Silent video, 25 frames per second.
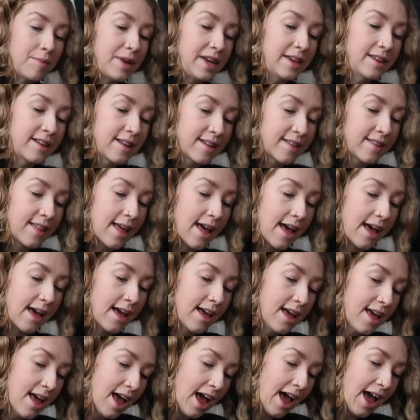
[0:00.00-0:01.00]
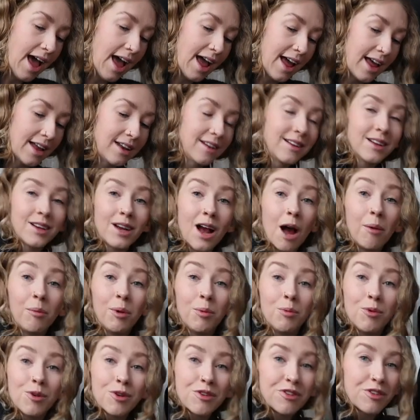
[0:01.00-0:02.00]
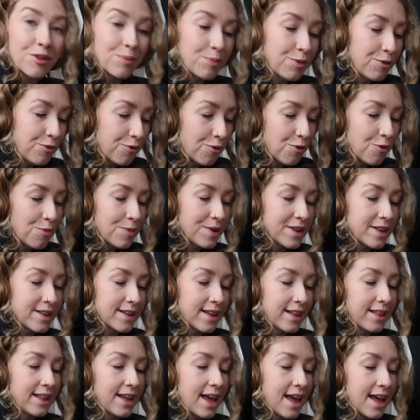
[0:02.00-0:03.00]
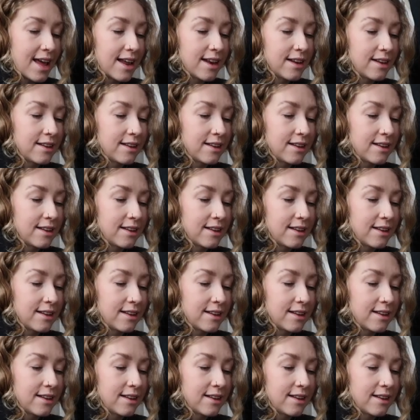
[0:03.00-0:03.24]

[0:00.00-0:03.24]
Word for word: meet us there and come and watch the performance at the end.